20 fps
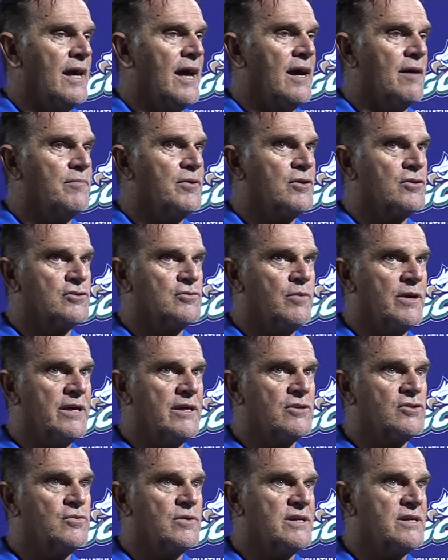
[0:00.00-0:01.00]
Yeah, because we
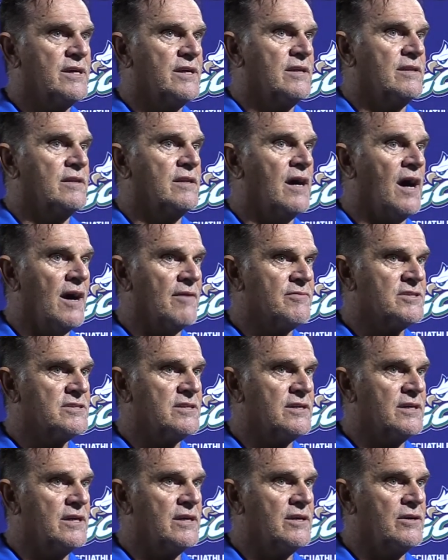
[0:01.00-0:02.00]
can tweak it. And
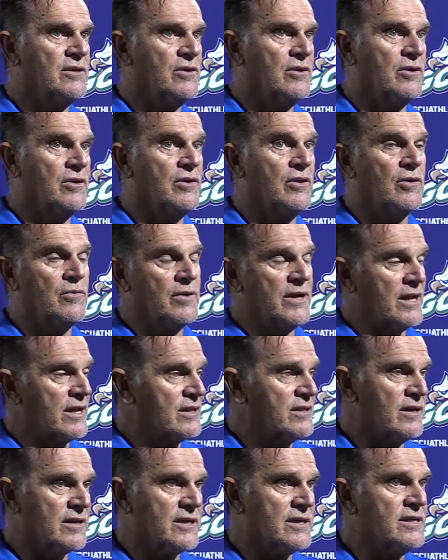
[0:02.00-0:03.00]
obviously, you know, we got a
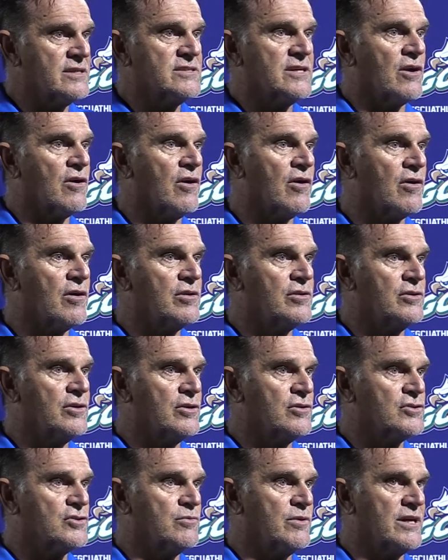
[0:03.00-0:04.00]
ton of kids that are hurt, you
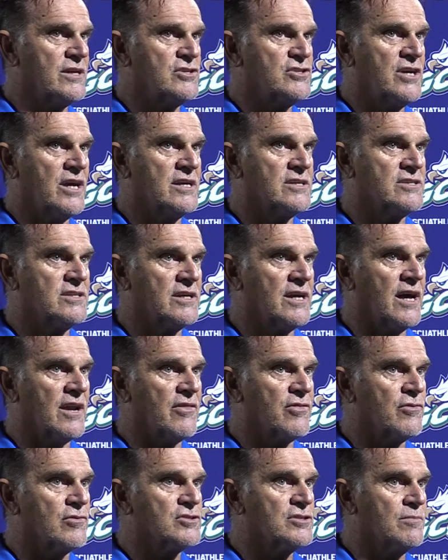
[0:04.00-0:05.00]
know, so we get a chance to kind
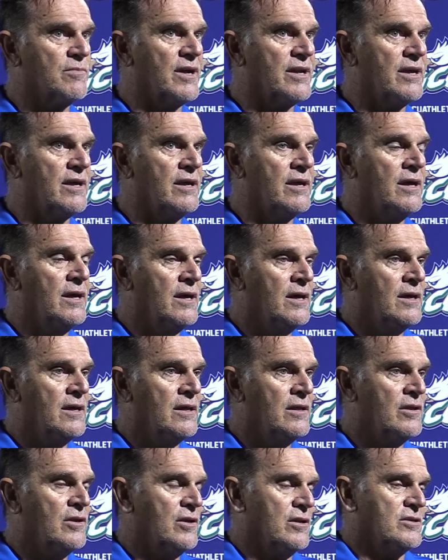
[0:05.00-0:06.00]
of throw some of
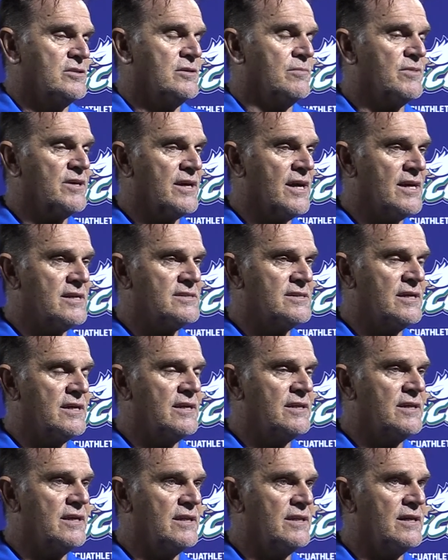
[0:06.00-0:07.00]
the guys
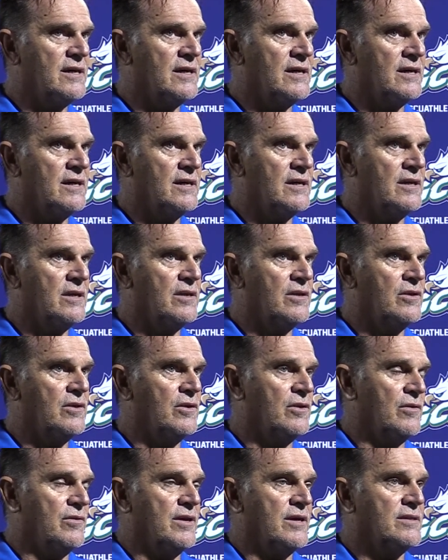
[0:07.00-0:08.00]
in. And, you
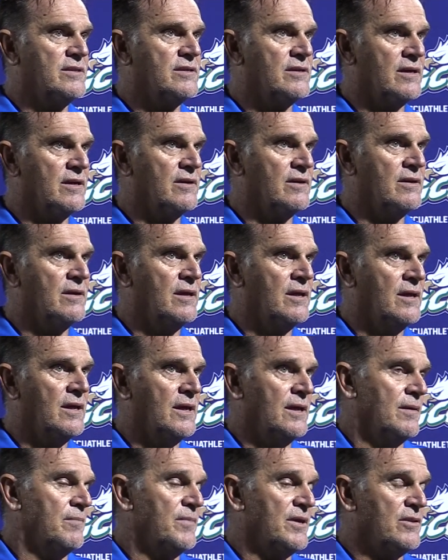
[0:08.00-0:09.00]
know, that,
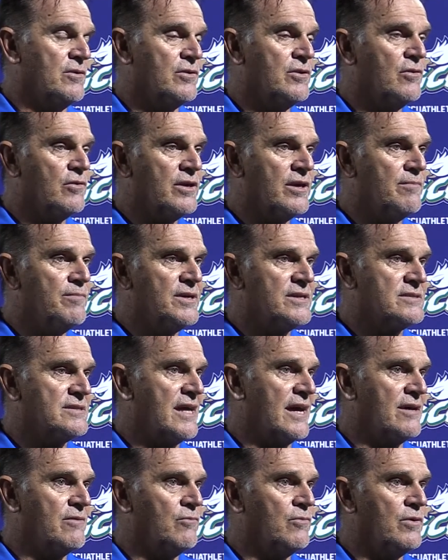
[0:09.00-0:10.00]
I mean, there are no gimmies.
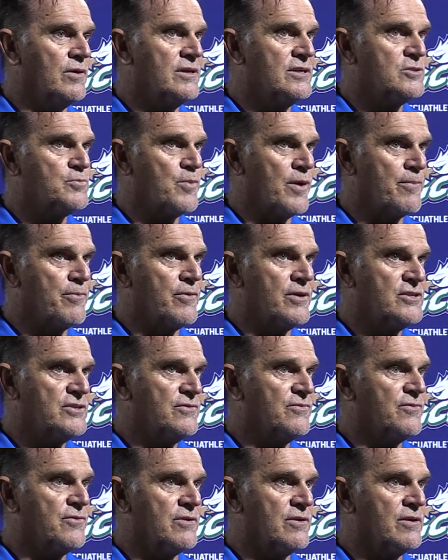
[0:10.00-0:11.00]
That one is
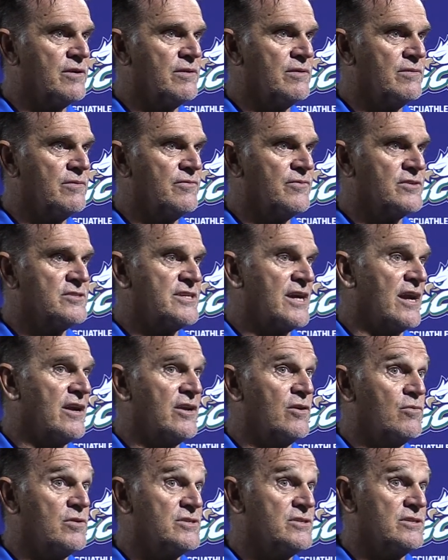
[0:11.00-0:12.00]
preparation for
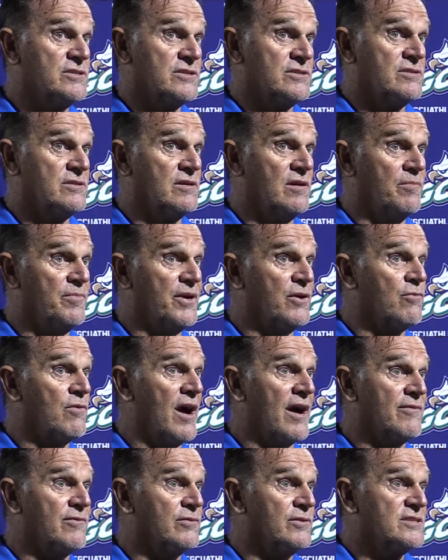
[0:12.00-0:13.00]
Saturday, which is a big
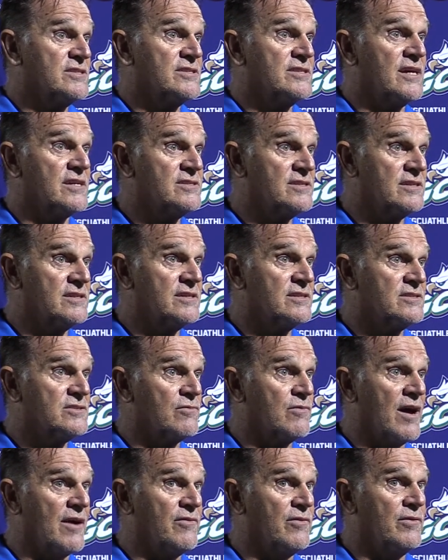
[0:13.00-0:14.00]
rival. It's Stetson, and it's a
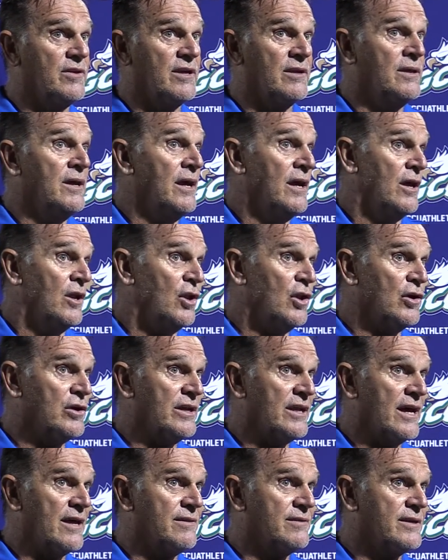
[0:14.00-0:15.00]
rival. And
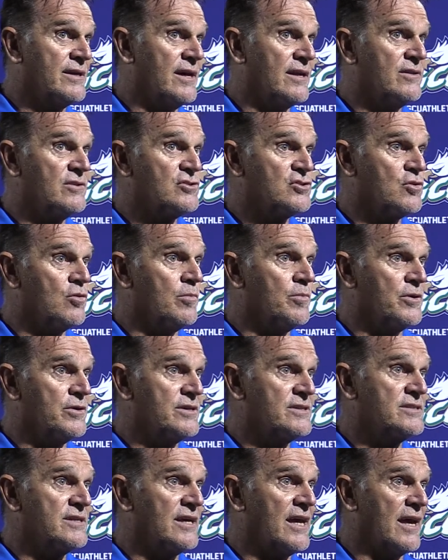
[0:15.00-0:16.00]
looking at kind of the scoreboard,
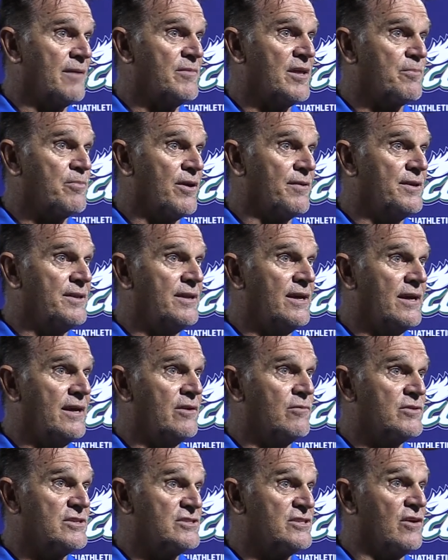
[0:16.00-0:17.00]
it's a game they probably need
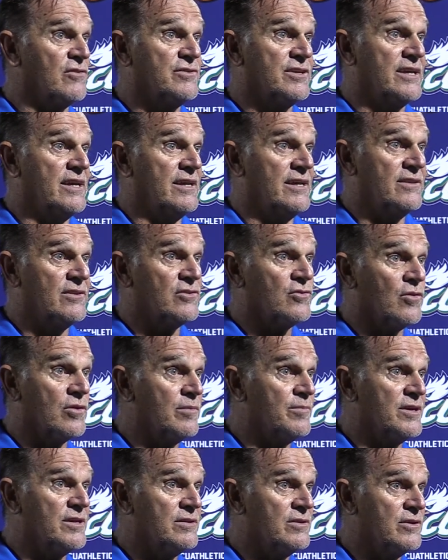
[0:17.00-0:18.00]
a result to get in the
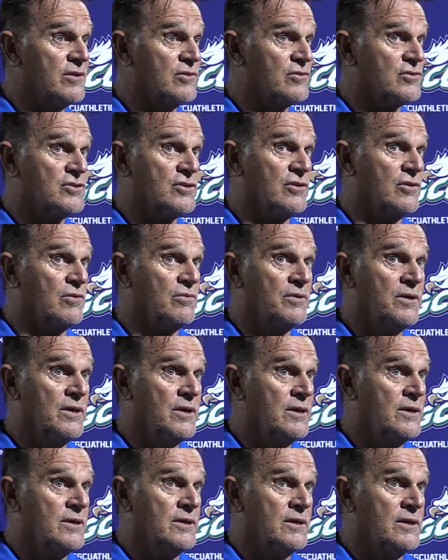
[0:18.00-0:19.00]
tournament. You know, so
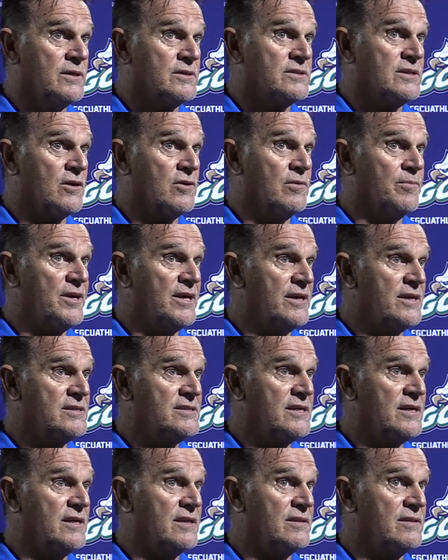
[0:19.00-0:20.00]
it's not going to be
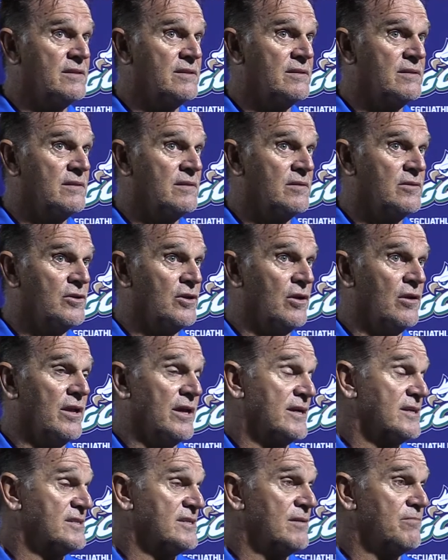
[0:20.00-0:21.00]
easy. And, you know,
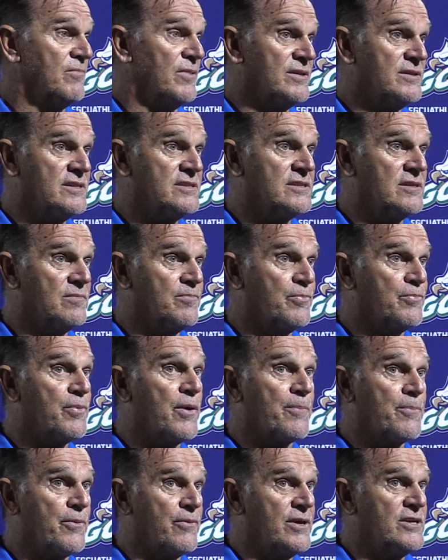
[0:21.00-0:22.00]
like I said, Monday's a
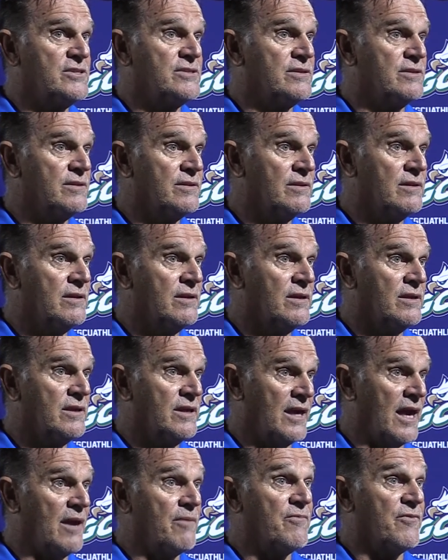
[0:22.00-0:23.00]
preparation
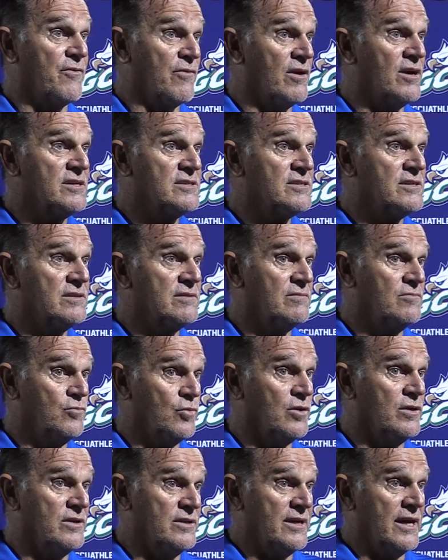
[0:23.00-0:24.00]
game for us, and
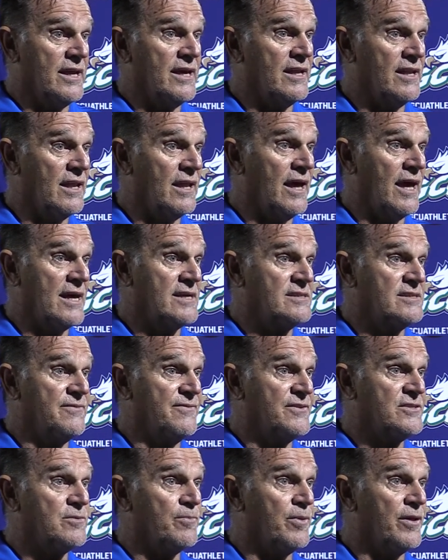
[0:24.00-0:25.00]
we're going to take it as
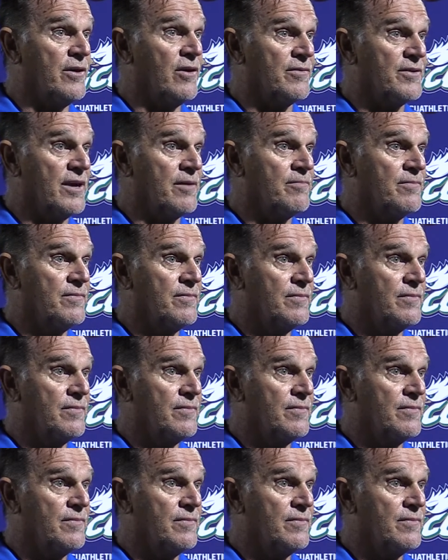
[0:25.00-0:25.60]
if it's a playoff game.